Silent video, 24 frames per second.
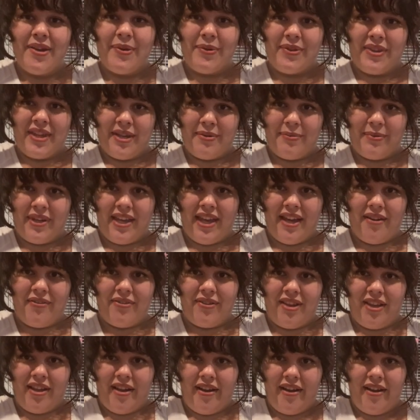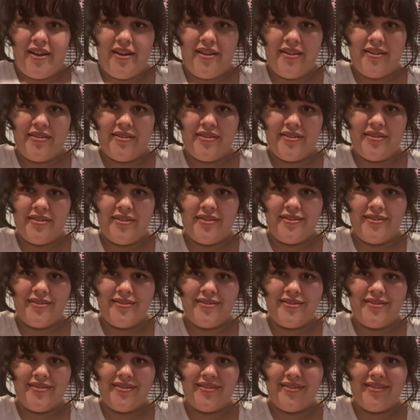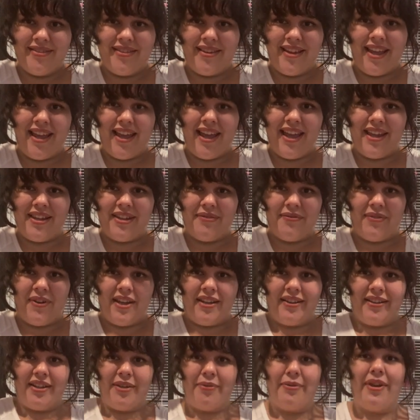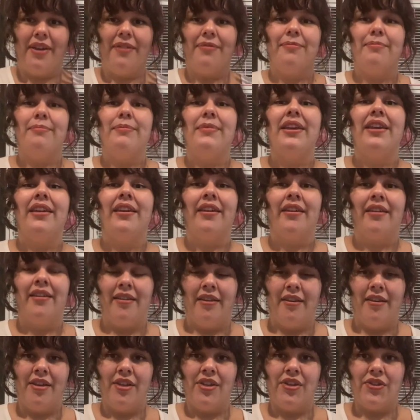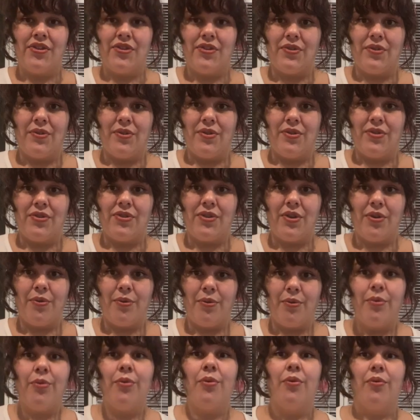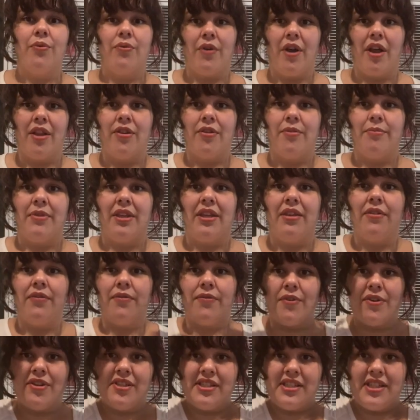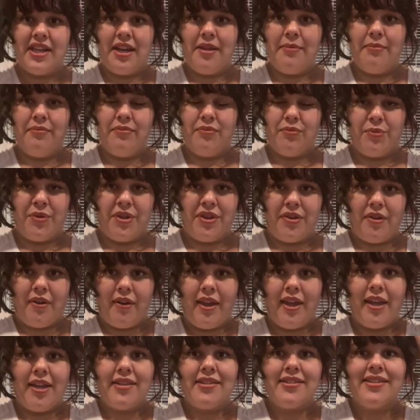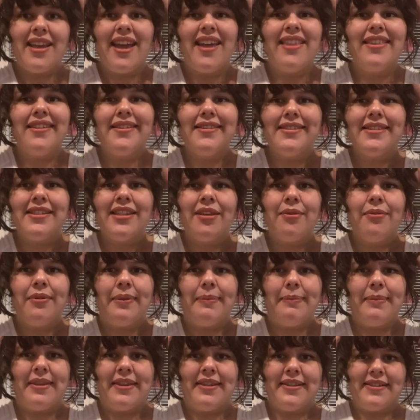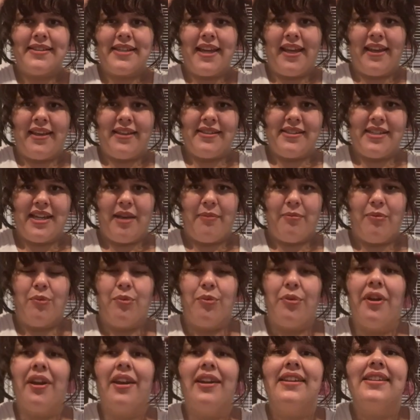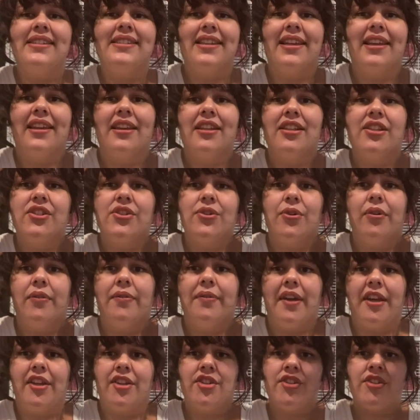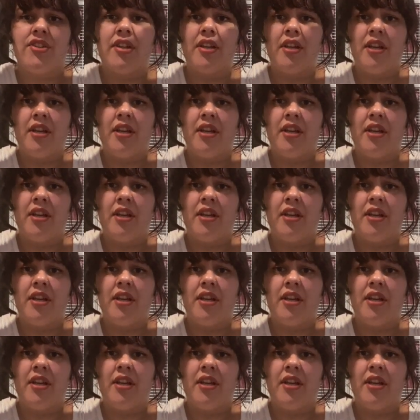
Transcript: then we have la, and finally we have mi. So follow me the first time with your hands and then sing with me the second time. We're gonna sing in solfege.